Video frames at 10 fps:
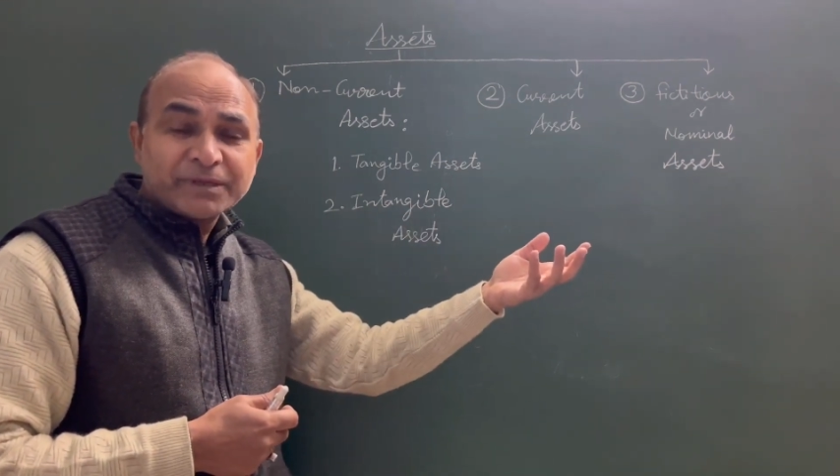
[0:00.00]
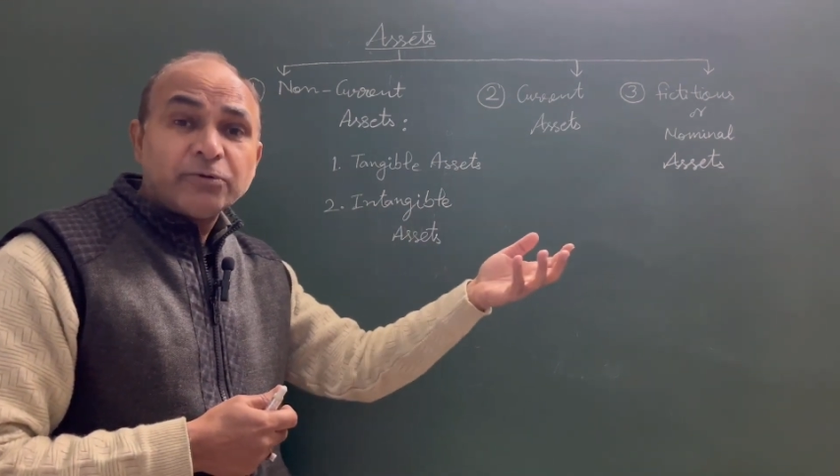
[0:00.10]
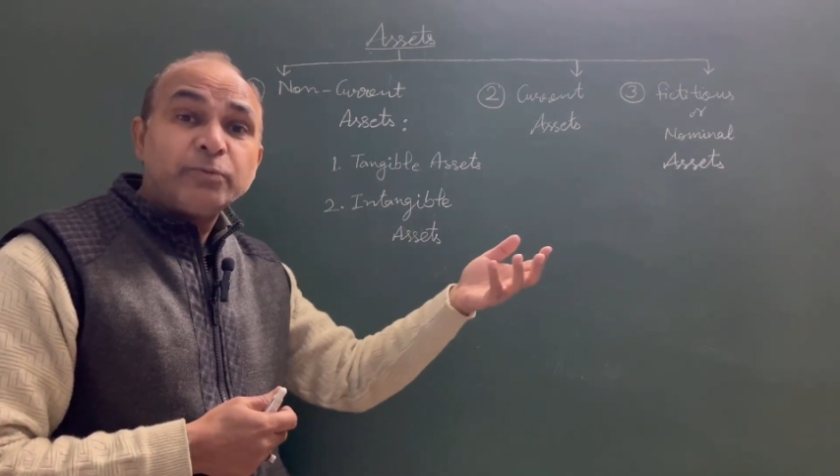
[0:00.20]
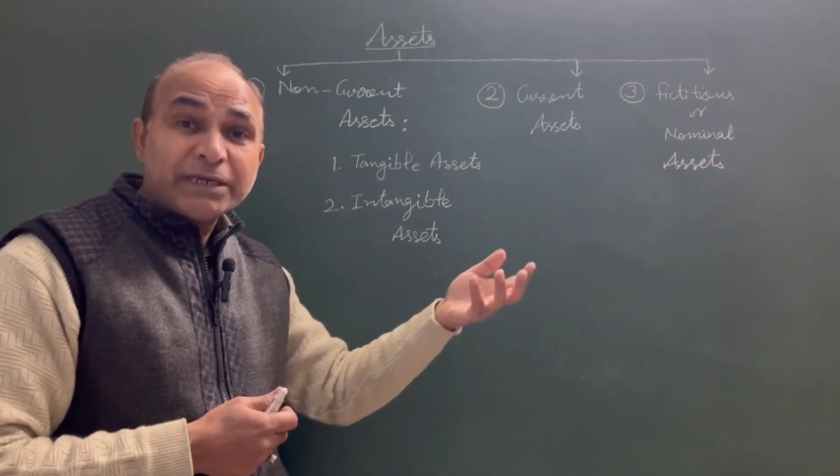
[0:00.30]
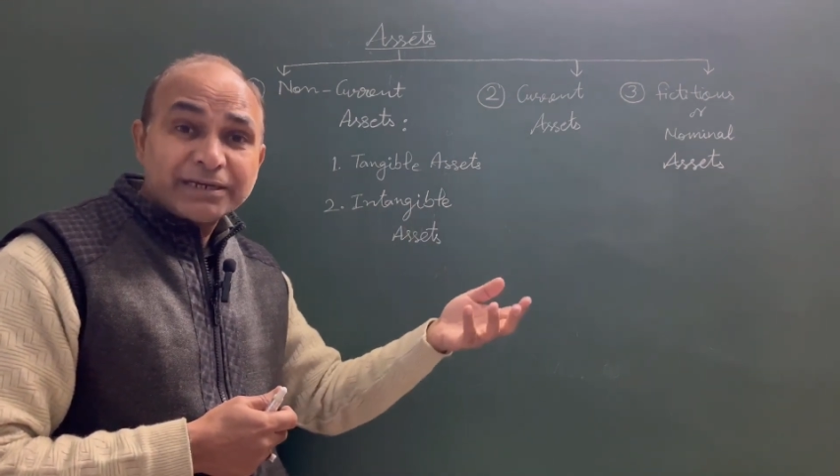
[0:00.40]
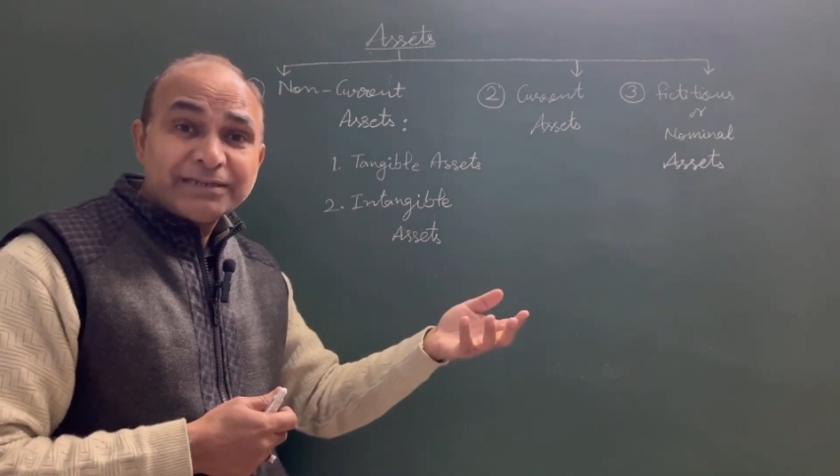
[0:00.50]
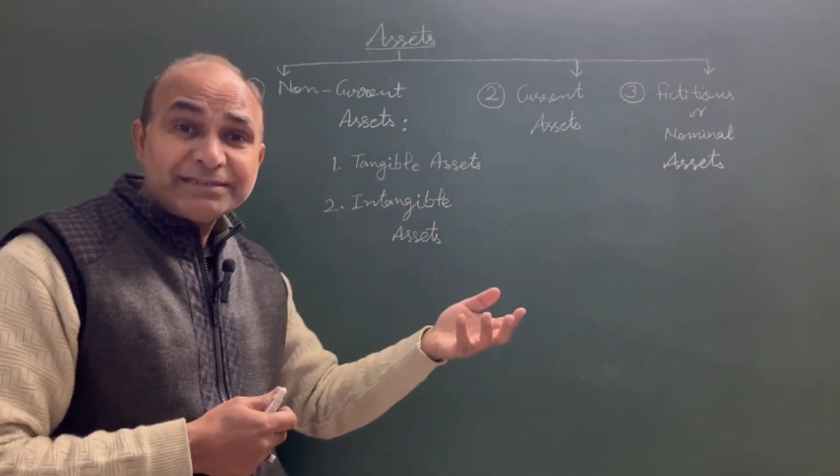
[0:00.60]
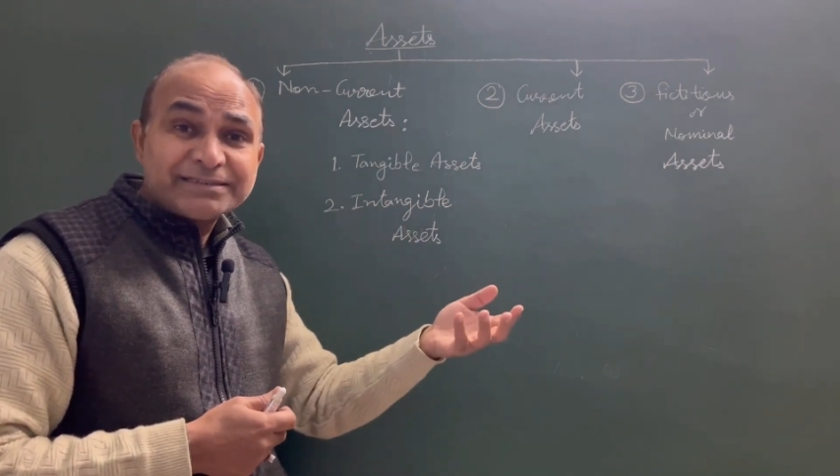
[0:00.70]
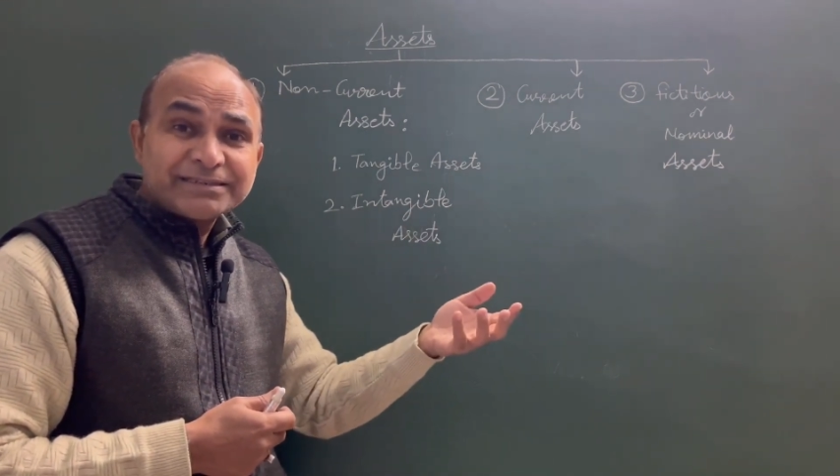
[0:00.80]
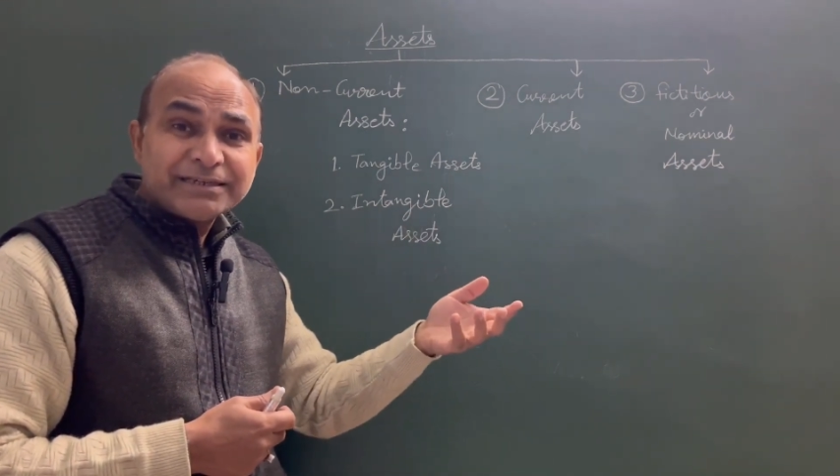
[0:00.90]

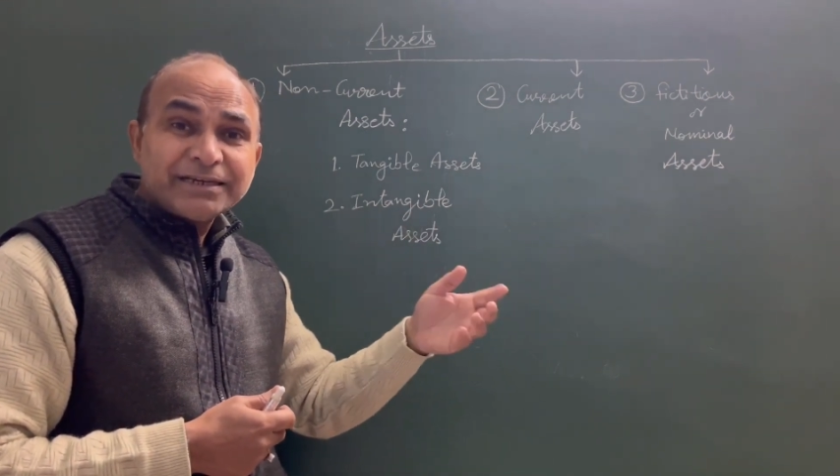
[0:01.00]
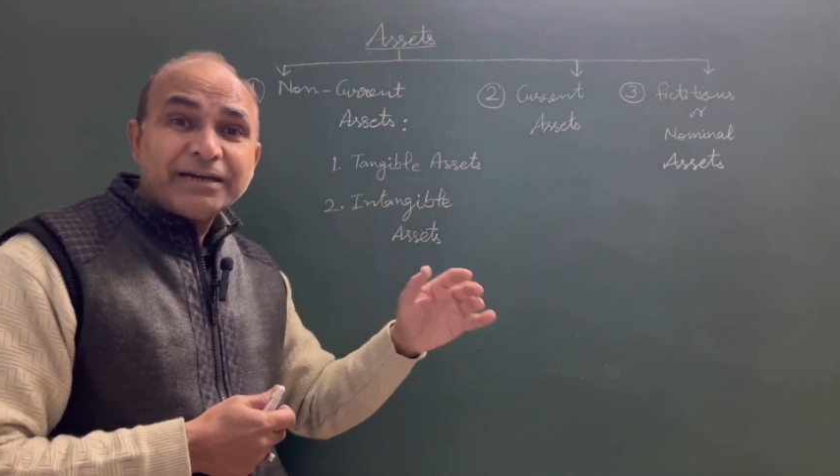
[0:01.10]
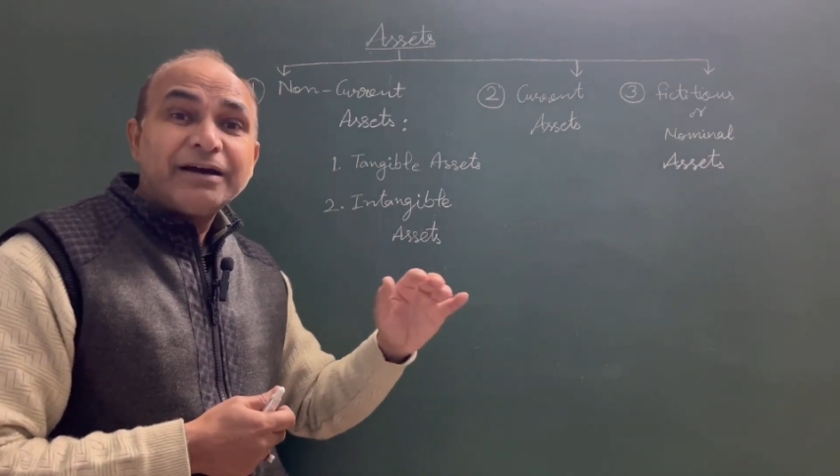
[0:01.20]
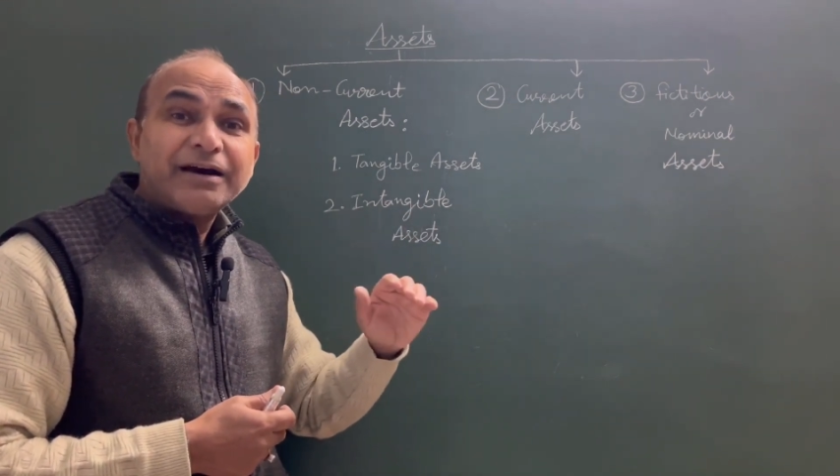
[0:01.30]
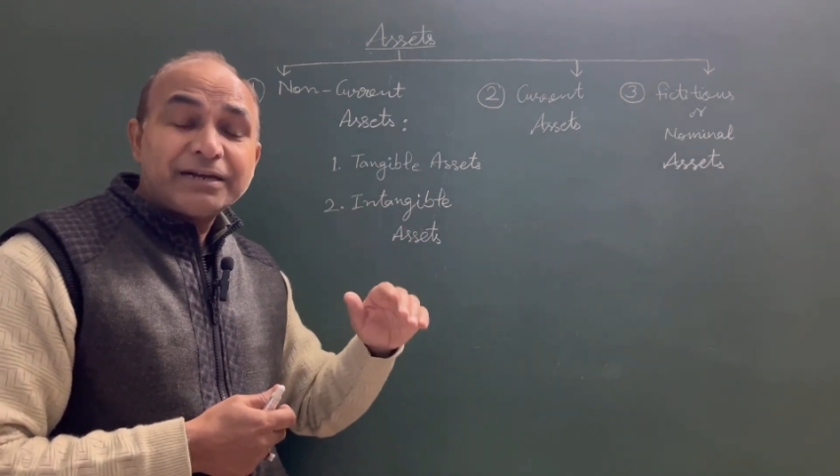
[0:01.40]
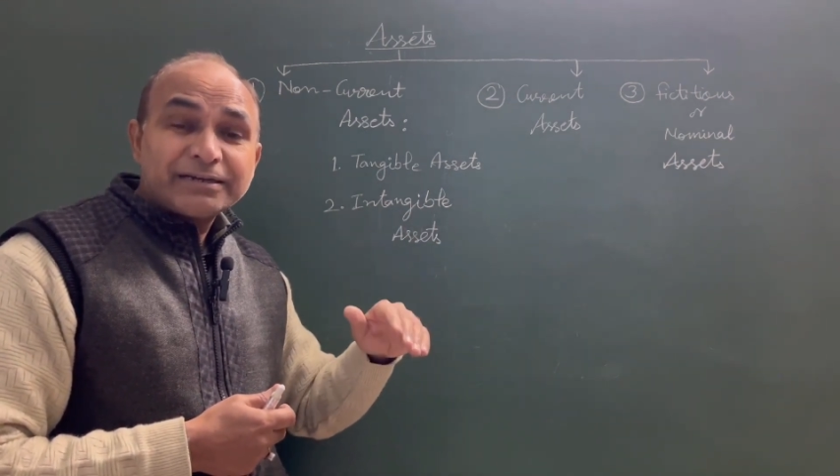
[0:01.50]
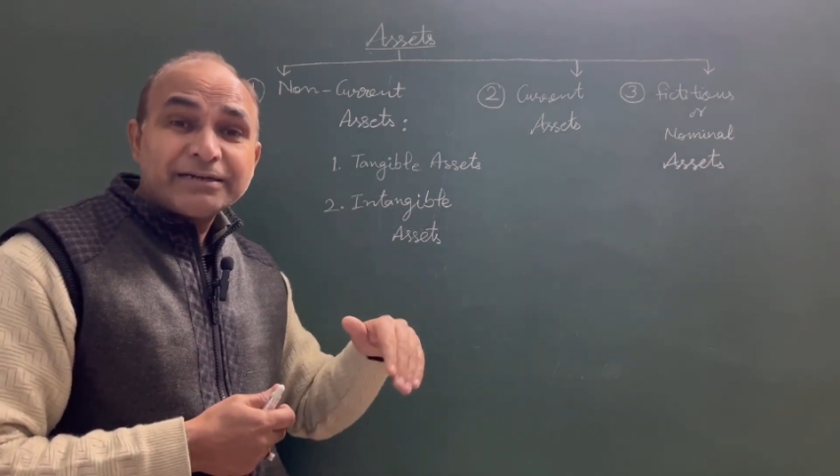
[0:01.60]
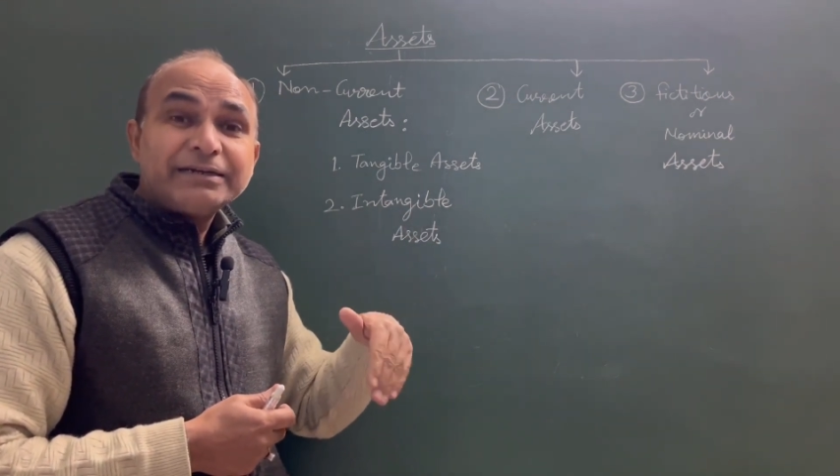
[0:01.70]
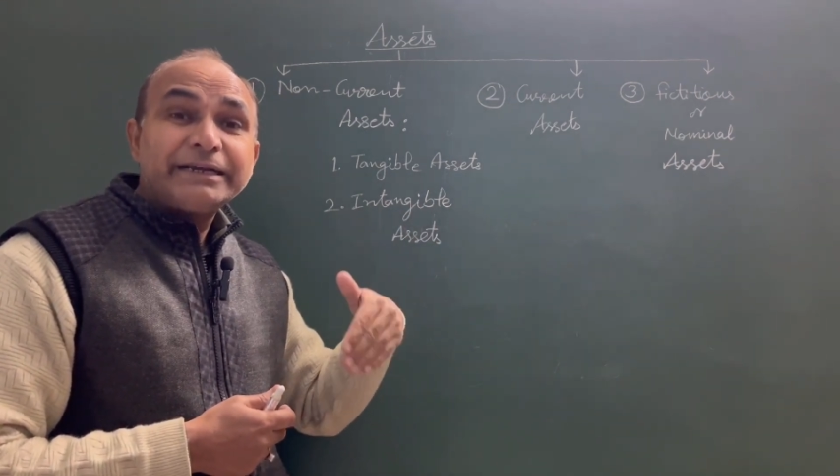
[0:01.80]
Vehicles are